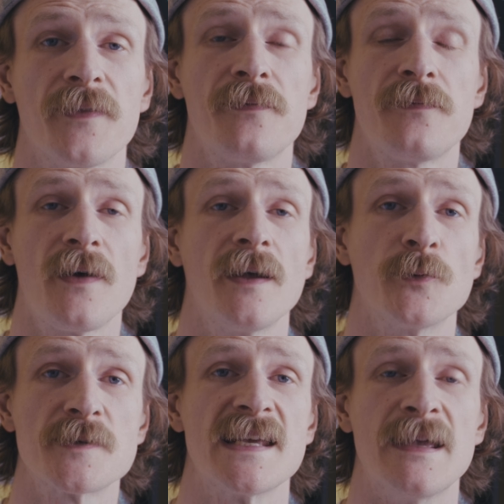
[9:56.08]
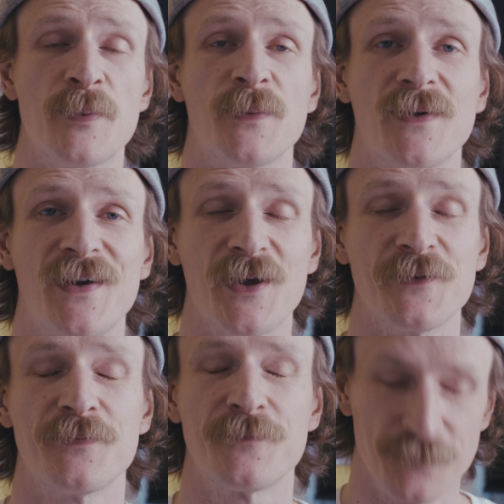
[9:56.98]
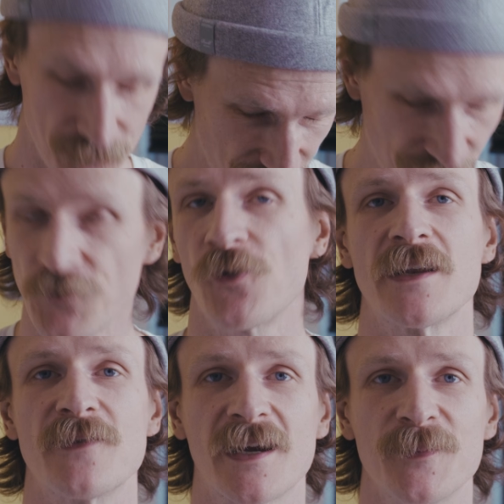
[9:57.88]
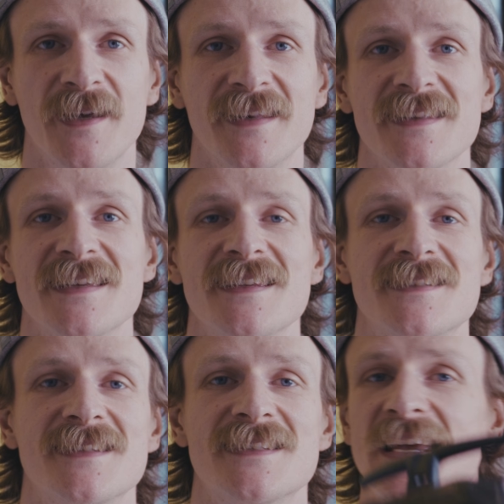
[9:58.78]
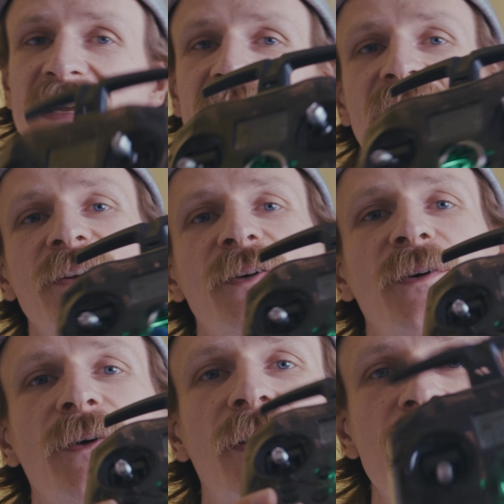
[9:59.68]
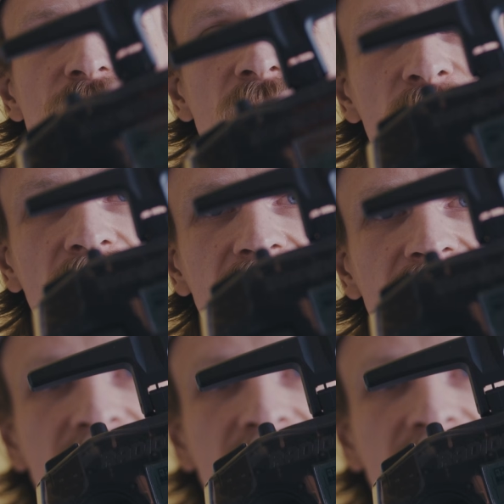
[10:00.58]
The final tip I strongly recommend is to take your controller,